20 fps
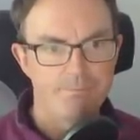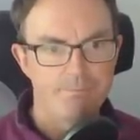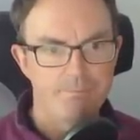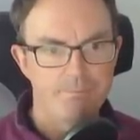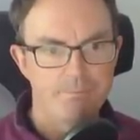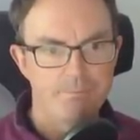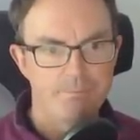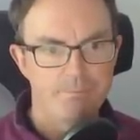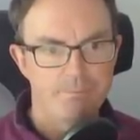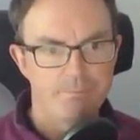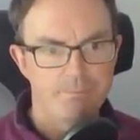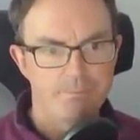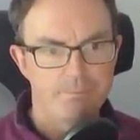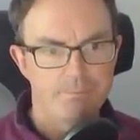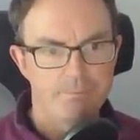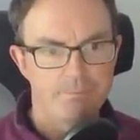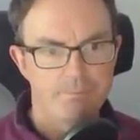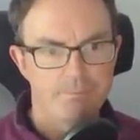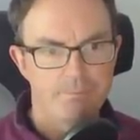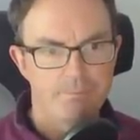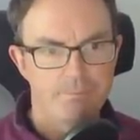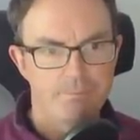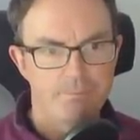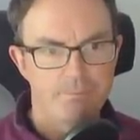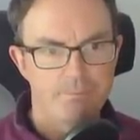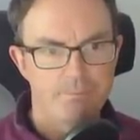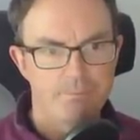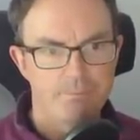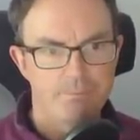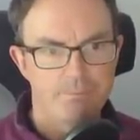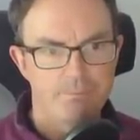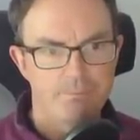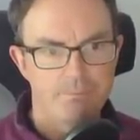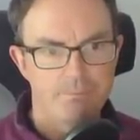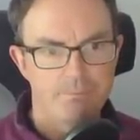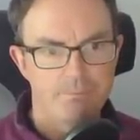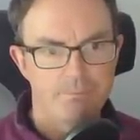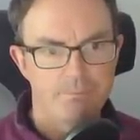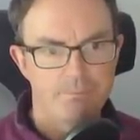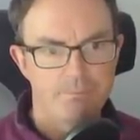
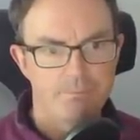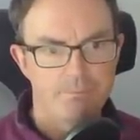(silence)